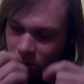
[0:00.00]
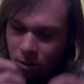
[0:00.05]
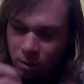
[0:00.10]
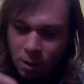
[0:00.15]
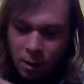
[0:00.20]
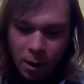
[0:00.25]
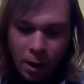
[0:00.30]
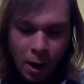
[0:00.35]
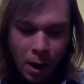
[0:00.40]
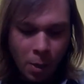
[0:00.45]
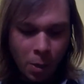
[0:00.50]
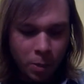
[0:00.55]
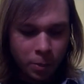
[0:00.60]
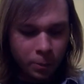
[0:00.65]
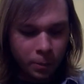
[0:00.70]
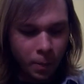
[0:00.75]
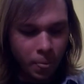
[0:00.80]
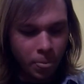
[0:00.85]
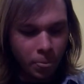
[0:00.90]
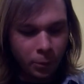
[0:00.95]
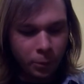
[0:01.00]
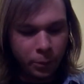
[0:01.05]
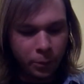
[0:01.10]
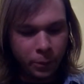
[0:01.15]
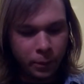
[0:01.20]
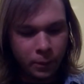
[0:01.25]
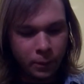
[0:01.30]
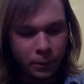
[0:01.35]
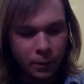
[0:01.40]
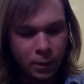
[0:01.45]
All right.
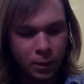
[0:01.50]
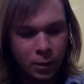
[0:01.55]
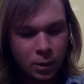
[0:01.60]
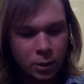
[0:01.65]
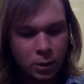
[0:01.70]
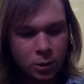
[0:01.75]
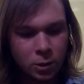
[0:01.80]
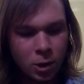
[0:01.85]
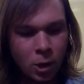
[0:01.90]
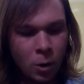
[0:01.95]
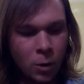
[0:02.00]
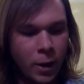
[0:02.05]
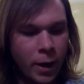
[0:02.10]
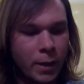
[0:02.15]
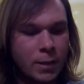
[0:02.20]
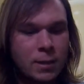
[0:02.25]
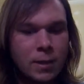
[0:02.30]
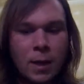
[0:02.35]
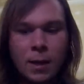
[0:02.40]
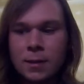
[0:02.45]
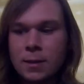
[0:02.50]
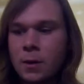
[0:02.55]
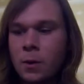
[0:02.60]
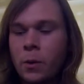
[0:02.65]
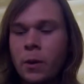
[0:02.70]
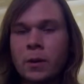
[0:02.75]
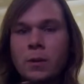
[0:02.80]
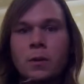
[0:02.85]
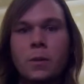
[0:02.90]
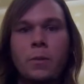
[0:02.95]
So next thing's
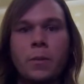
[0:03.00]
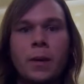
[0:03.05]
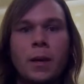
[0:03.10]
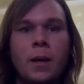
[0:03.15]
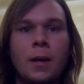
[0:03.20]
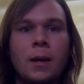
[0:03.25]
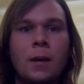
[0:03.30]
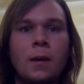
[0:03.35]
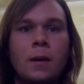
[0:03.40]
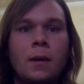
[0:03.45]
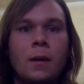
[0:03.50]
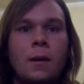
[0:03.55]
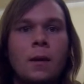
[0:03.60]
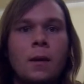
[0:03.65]
going to be